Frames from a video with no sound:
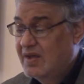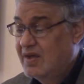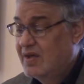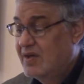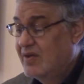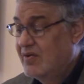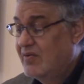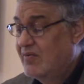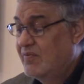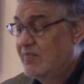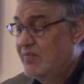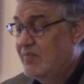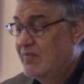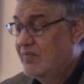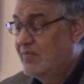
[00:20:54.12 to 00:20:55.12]
But teach
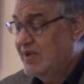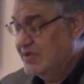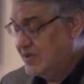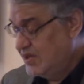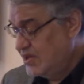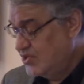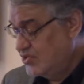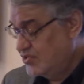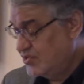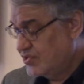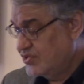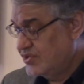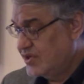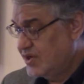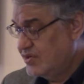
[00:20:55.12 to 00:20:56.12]
your son
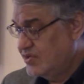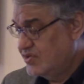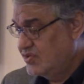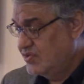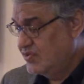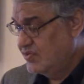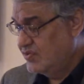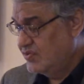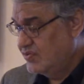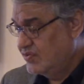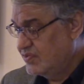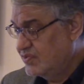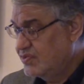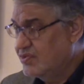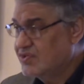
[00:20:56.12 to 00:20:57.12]
to do something
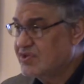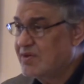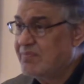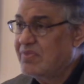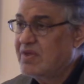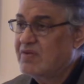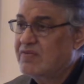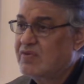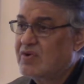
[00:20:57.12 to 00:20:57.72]
for Islam,